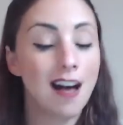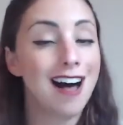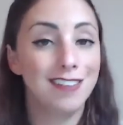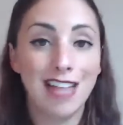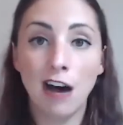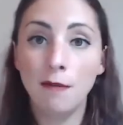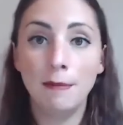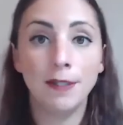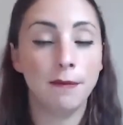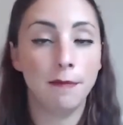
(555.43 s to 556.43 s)
allow
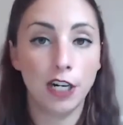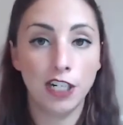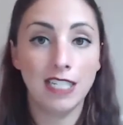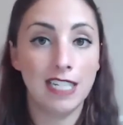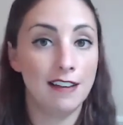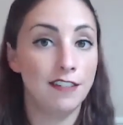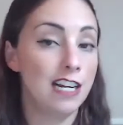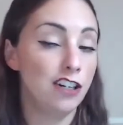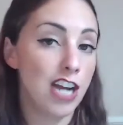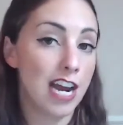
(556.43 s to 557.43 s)
people to purchase gifts
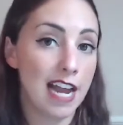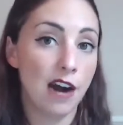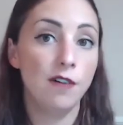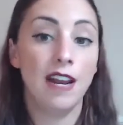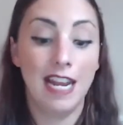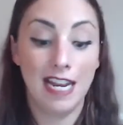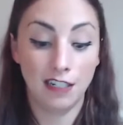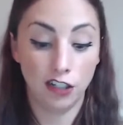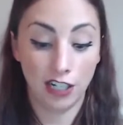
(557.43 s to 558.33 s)
and check out and